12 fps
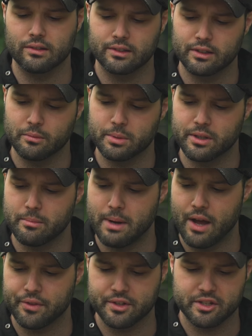a little bit
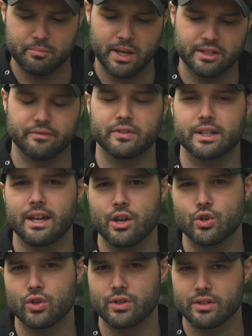about the
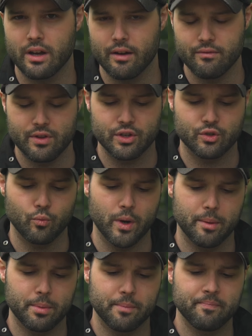specifications of this
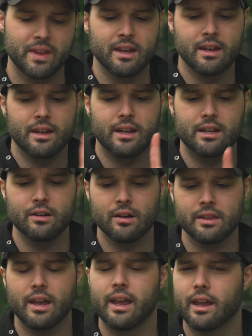whip. Here
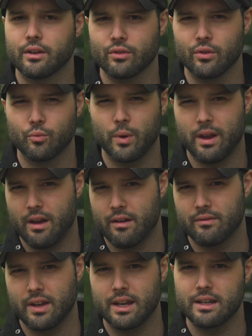on the handle, we
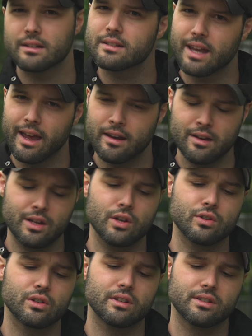have a
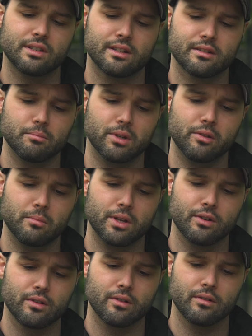10-inch
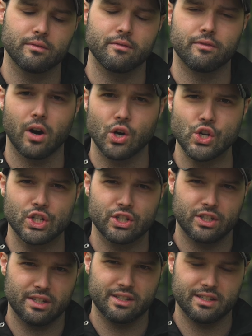6mm
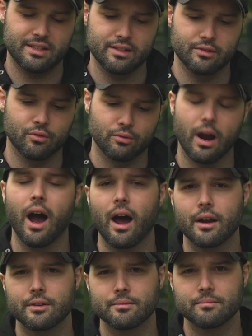varnished steel
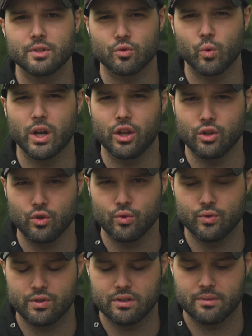rod, is what he
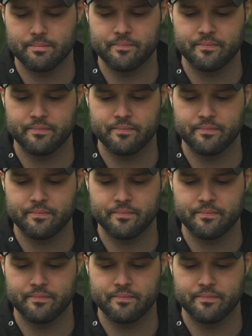used.